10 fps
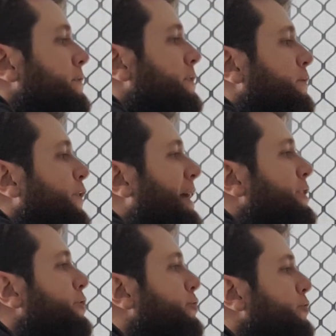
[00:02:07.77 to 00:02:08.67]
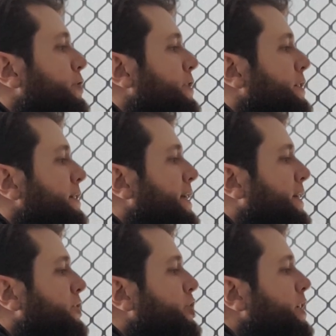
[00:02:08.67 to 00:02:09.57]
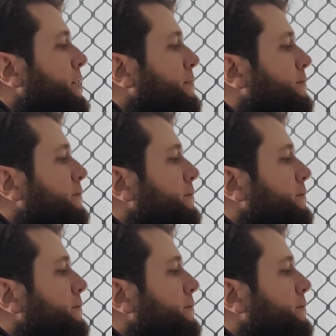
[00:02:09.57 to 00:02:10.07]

the value next year,